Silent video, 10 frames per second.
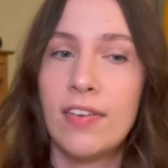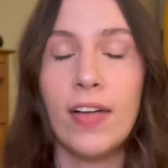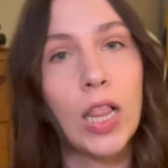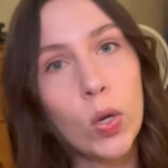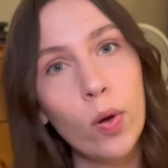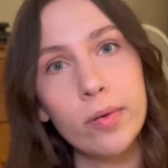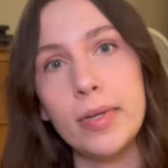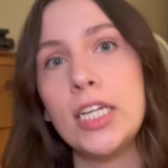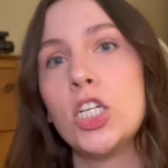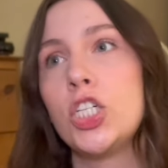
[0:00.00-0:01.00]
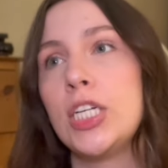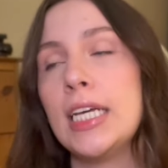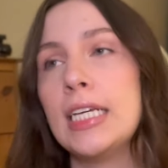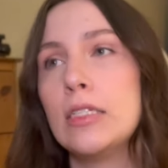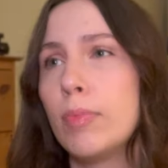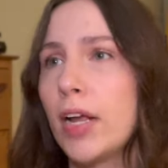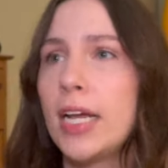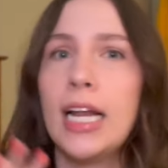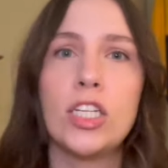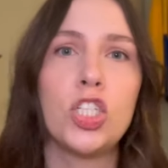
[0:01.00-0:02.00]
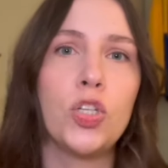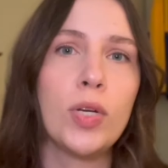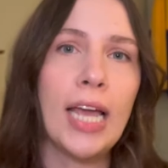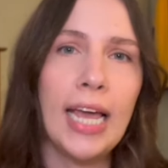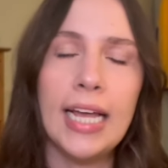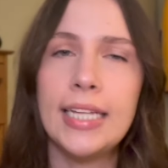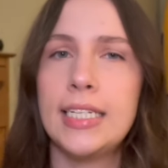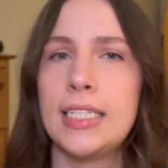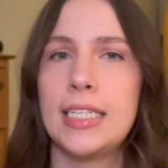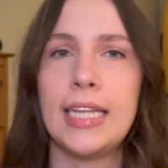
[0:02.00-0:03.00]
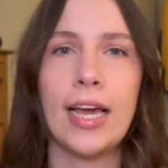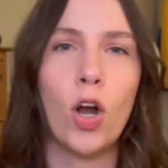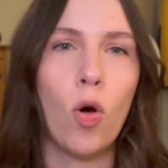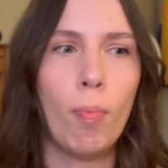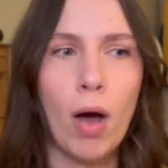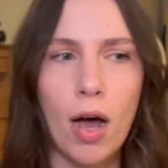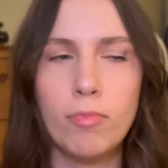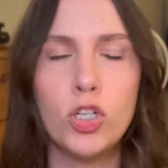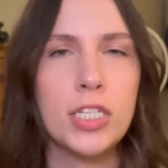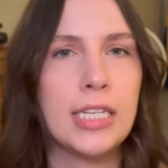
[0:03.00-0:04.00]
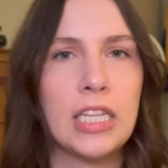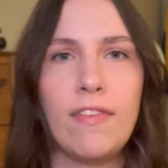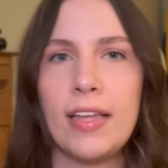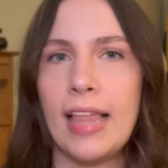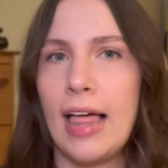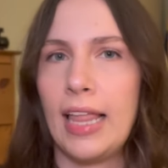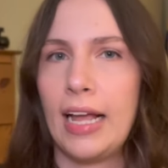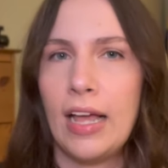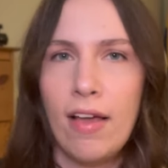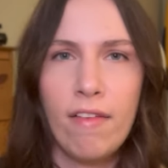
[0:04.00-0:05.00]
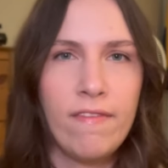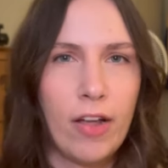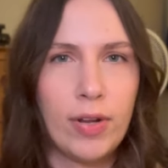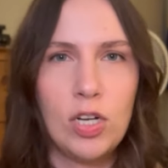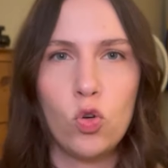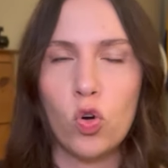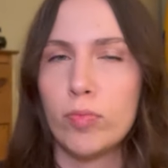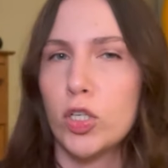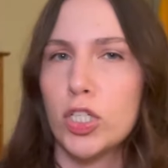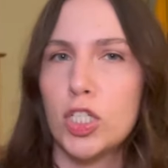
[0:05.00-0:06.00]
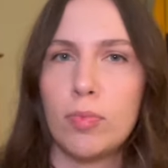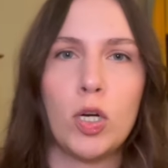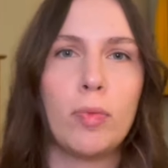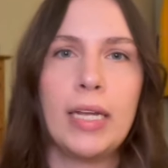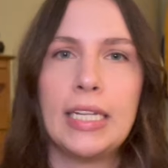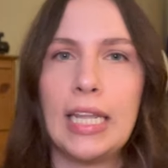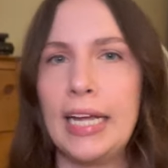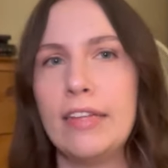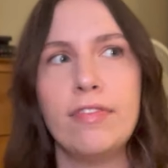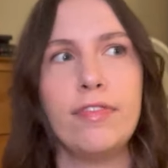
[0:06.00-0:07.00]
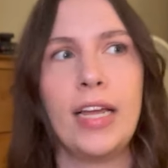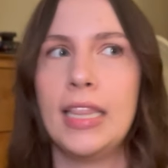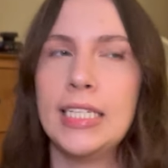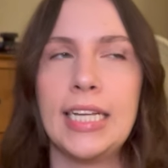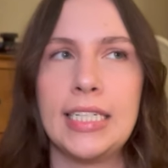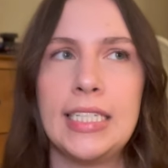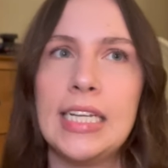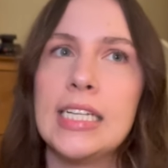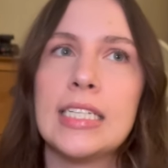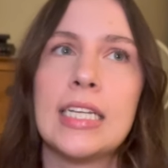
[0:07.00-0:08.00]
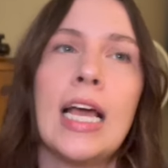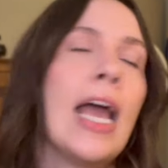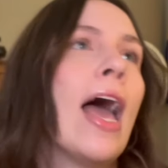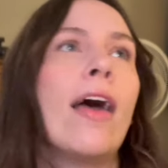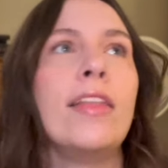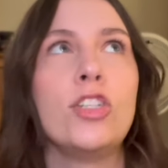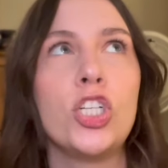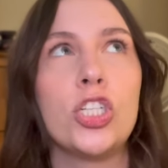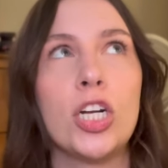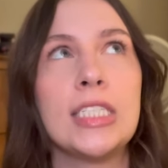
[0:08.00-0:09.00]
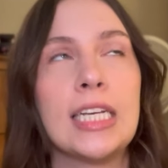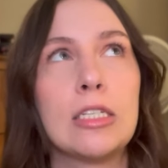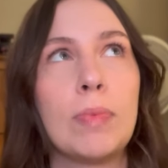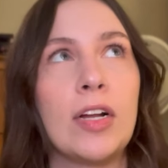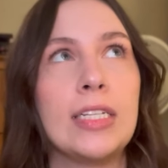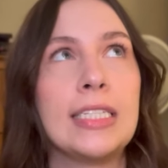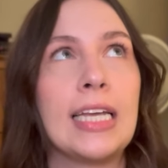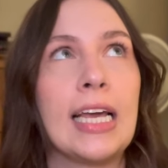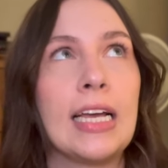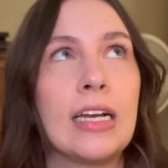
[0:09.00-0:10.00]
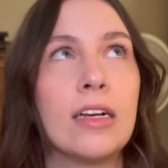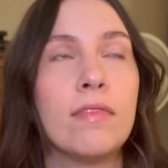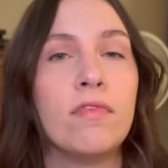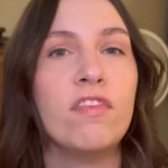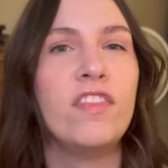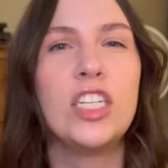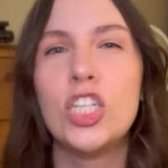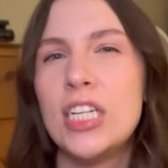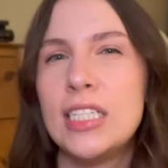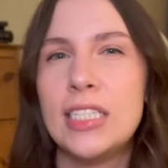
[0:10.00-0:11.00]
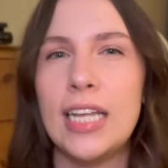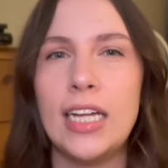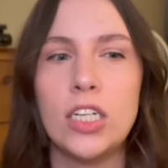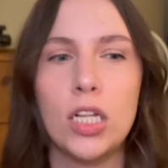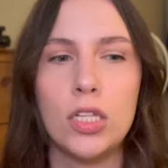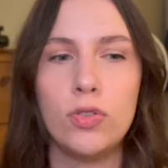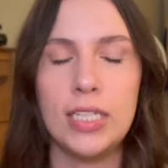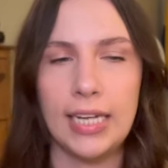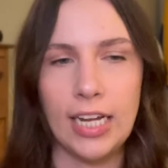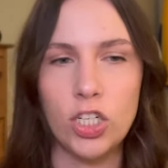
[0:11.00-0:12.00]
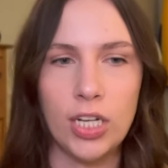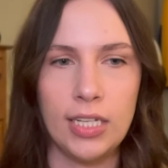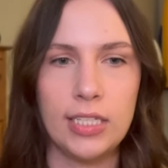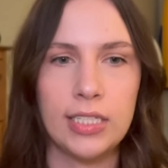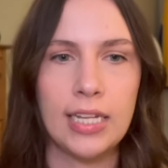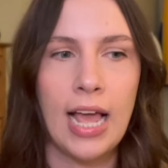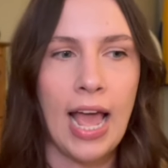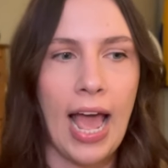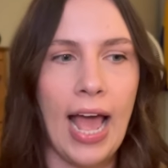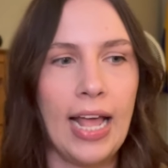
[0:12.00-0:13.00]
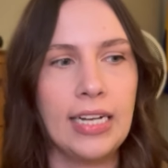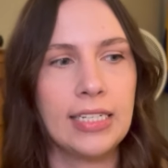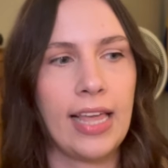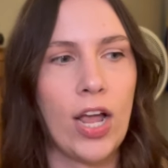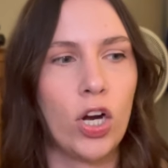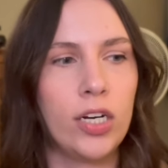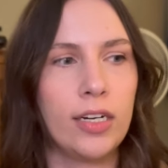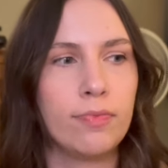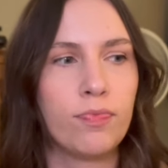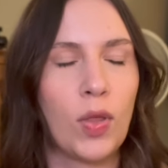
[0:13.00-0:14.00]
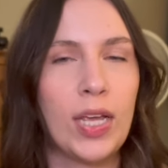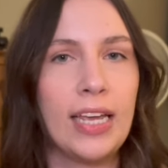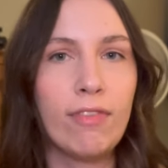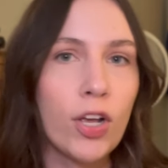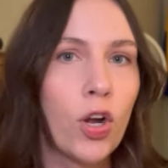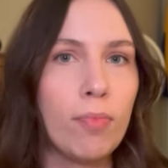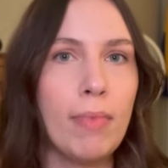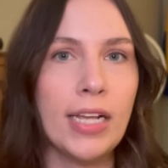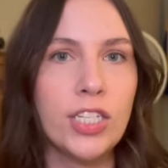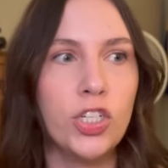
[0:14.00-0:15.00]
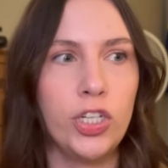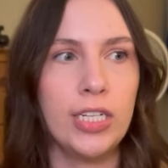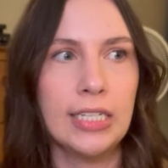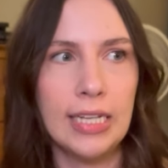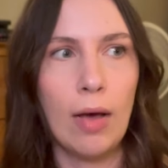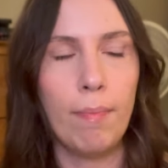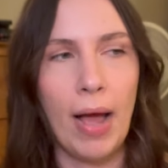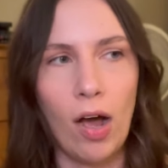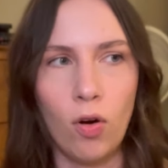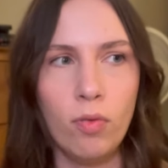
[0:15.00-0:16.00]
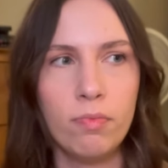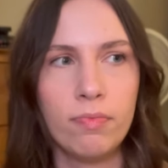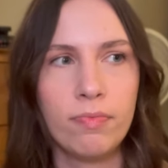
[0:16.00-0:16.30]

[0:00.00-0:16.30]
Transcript: Following a woman, she is married, has two kids, is a stay-at-home mom, just is living that like very normal suburban life in the 60s. And then she starts experiencing visions and hallucinations and they are giving her messages about